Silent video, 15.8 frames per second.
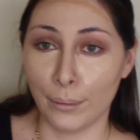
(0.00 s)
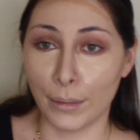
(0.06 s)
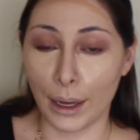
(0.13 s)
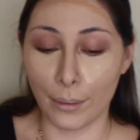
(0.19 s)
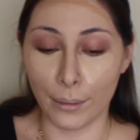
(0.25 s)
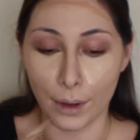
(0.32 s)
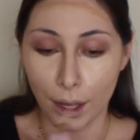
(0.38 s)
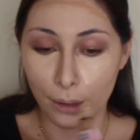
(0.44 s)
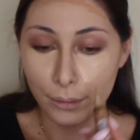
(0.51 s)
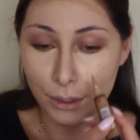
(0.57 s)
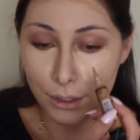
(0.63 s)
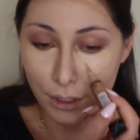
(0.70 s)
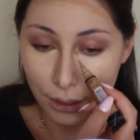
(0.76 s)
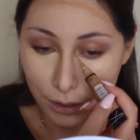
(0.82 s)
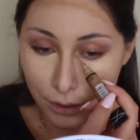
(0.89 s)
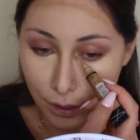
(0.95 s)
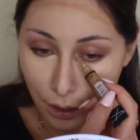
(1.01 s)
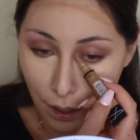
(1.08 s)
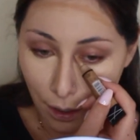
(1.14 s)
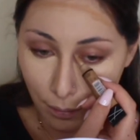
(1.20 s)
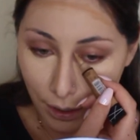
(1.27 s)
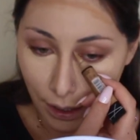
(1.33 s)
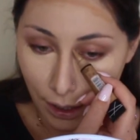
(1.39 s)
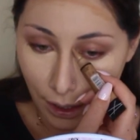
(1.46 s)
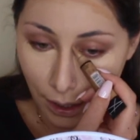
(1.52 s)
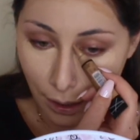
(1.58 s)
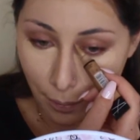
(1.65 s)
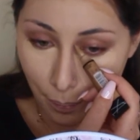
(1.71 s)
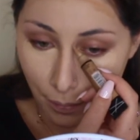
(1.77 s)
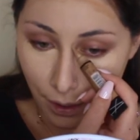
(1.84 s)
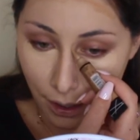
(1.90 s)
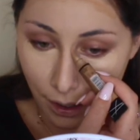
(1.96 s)
My mom used to call me
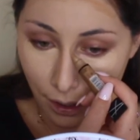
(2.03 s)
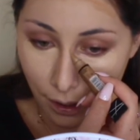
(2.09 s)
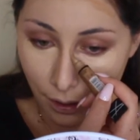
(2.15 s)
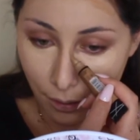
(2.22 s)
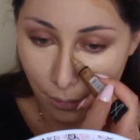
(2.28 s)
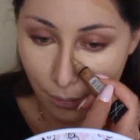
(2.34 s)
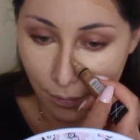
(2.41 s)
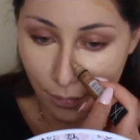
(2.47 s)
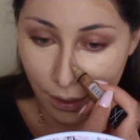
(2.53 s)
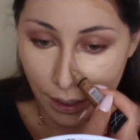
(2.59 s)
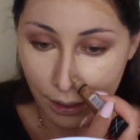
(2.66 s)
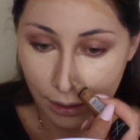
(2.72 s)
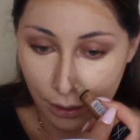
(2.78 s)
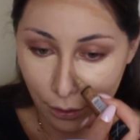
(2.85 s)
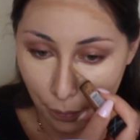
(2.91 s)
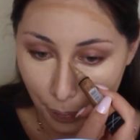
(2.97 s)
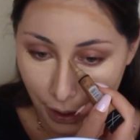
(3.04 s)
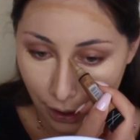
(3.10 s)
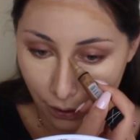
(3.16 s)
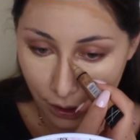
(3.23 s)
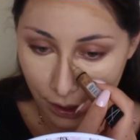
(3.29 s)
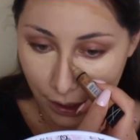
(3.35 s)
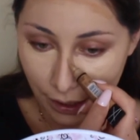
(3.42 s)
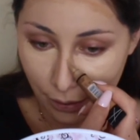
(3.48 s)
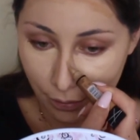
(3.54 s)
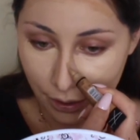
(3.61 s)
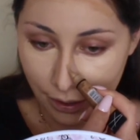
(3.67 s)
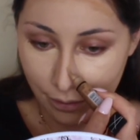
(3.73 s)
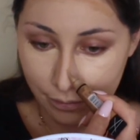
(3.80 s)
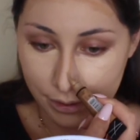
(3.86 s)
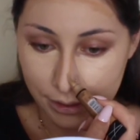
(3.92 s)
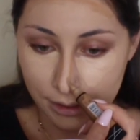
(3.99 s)
a little parakeet when
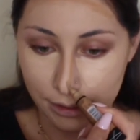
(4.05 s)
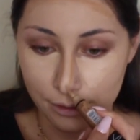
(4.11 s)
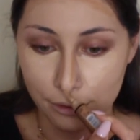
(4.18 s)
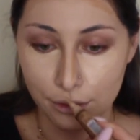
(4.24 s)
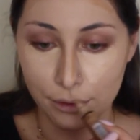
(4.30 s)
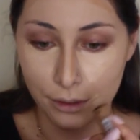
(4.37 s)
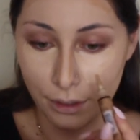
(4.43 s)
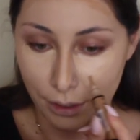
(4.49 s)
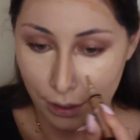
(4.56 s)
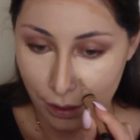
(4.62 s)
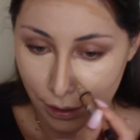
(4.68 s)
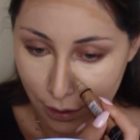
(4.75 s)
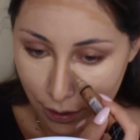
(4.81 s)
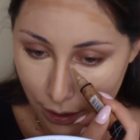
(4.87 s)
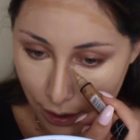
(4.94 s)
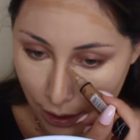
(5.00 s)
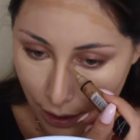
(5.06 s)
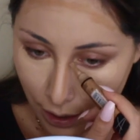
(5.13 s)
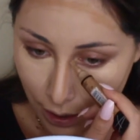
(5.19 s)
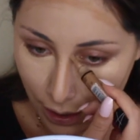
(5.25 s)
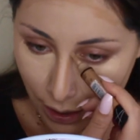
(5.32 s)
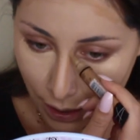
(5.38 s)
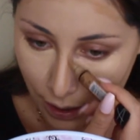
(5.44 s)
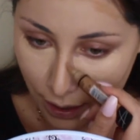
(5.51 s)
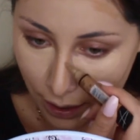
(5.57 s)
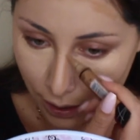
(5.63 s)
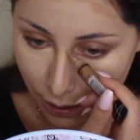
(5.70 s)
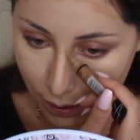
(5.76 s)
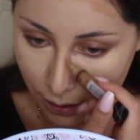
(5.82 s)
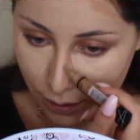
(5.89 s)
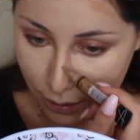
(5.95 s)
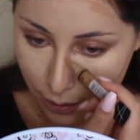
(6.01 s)
I was little,
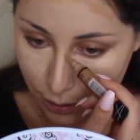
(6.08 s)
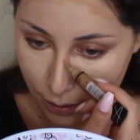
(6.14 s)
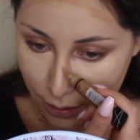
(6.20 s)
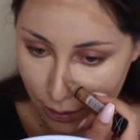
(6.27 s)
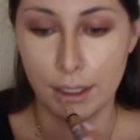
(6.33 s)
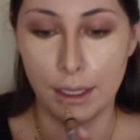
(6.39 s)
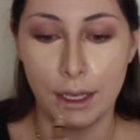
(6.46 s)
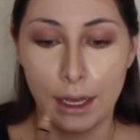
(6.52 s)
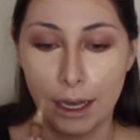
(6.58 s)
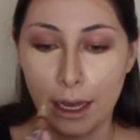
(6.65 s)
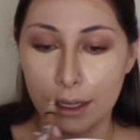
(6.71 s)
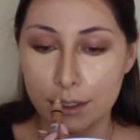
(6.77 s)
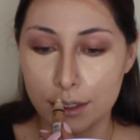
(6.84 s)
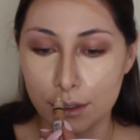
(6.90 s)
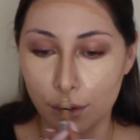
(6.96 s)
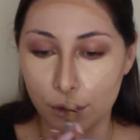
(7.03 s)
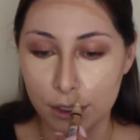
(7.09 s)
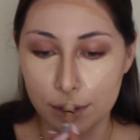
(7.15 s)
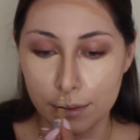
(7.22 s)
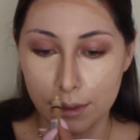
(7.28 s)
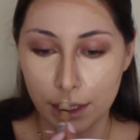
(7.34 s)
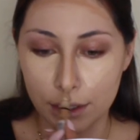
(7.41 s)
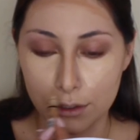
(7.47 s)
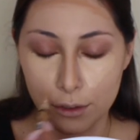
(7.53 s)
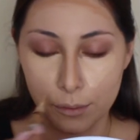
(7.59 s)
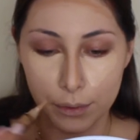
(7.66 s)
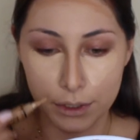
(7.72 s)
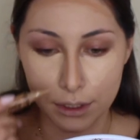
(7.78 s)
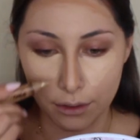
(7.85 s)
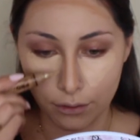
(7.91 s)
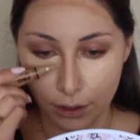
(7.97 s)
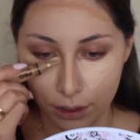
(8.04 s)
and I just always been like super
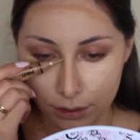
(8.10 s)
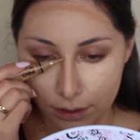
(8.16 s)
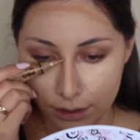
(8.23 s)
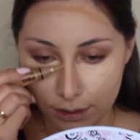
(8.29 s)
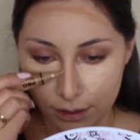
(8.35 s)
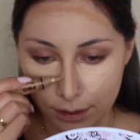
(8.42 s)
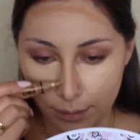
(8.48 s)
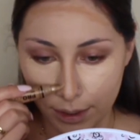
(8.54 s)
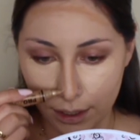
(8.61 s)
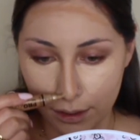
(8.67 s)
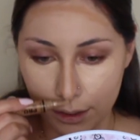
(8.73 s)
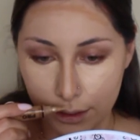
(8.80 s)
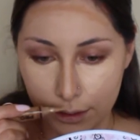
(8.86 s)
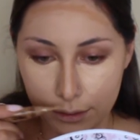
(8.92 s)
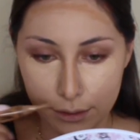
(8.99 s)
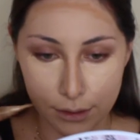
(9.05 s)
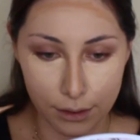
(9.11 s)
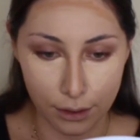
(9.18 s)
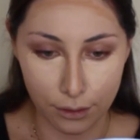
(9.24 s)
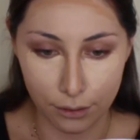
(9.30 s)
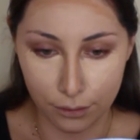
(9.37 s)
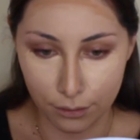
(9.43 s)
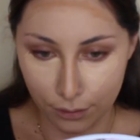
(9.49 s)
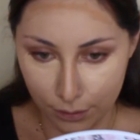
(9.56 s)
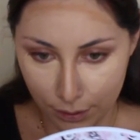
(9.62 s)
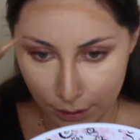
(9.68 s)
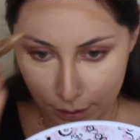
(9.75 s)
self-conscious about it. So